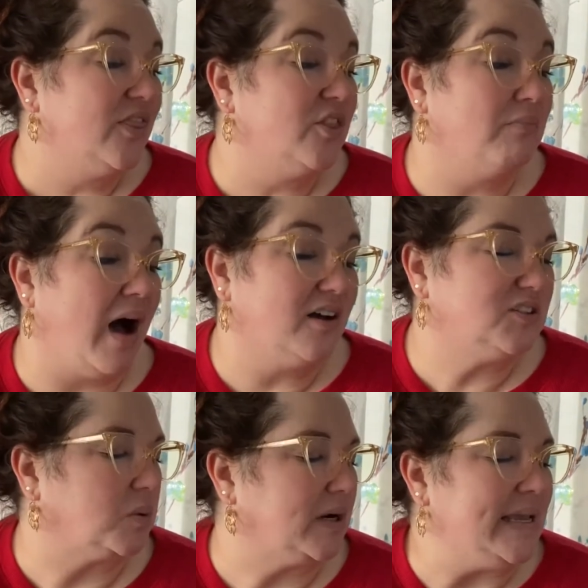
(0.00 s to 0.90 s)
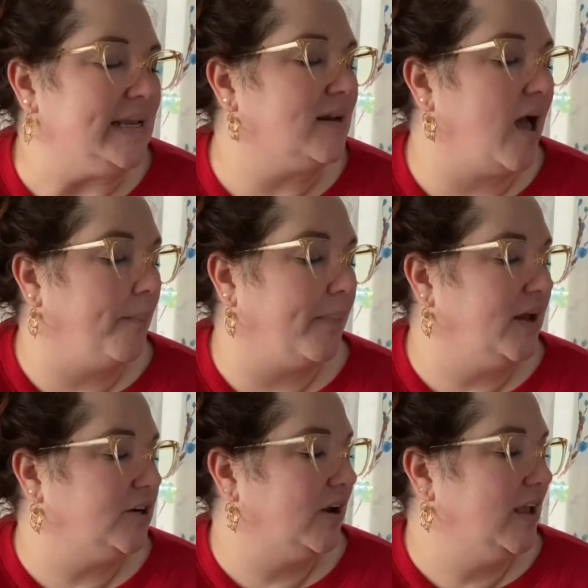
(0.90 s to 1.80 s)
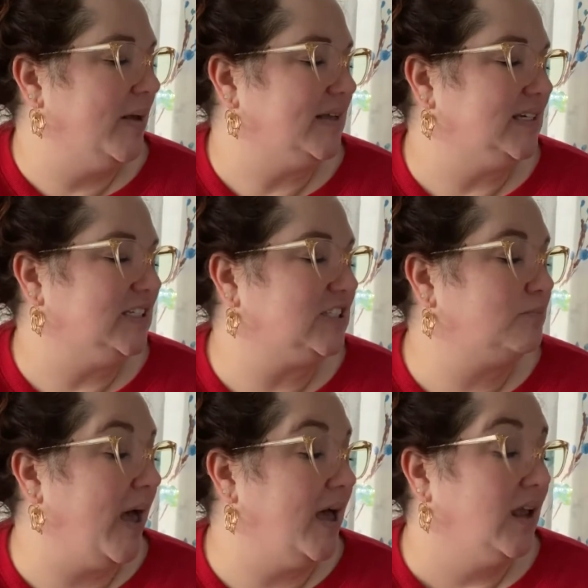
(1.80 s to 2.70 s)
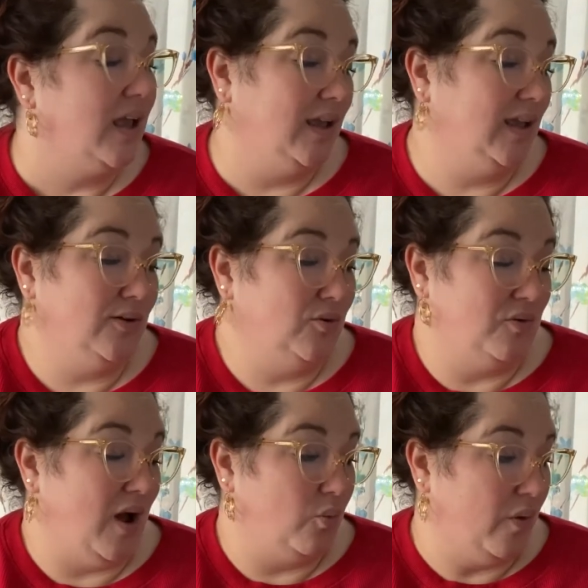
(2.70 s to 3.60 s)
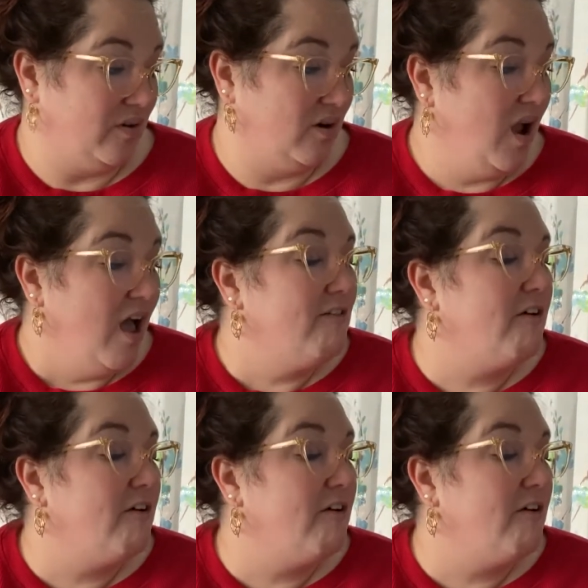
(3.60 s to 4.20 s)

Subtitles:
The miles were eaten up under him as he sped, he knew not whither,